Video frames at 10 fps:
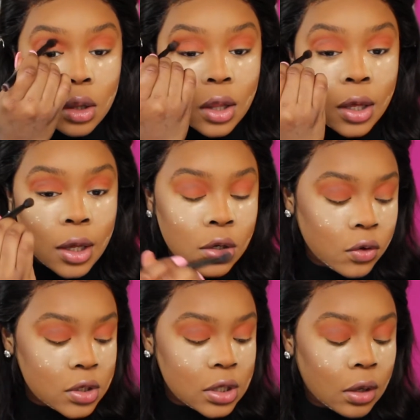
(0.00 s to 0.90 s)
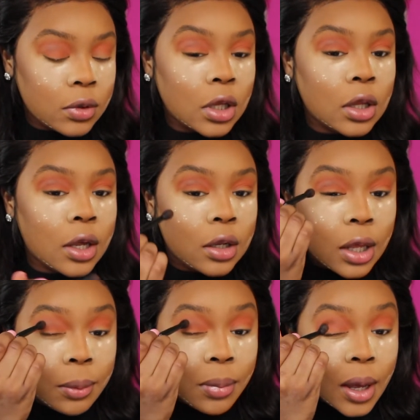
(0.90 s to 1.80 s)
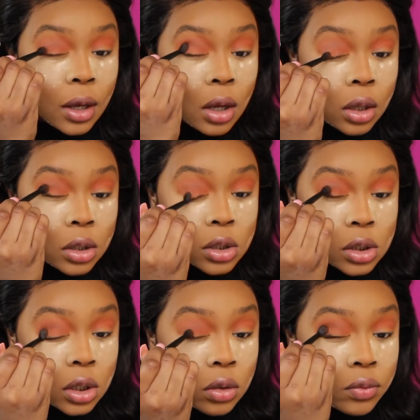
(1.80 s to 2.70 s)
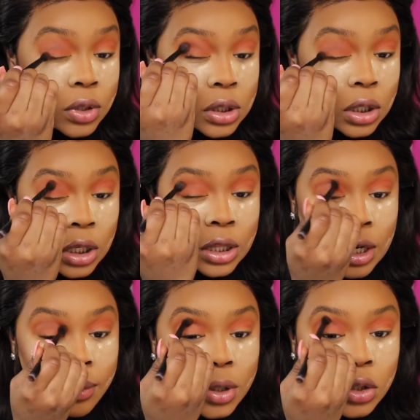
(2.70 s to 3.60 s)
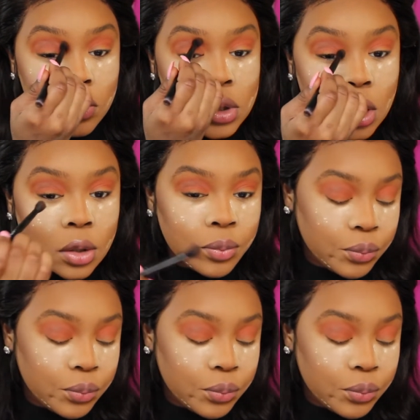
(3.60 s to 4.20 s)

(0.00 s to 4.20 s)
Like I noticed that with a lot of like matte colors recently that I've been using.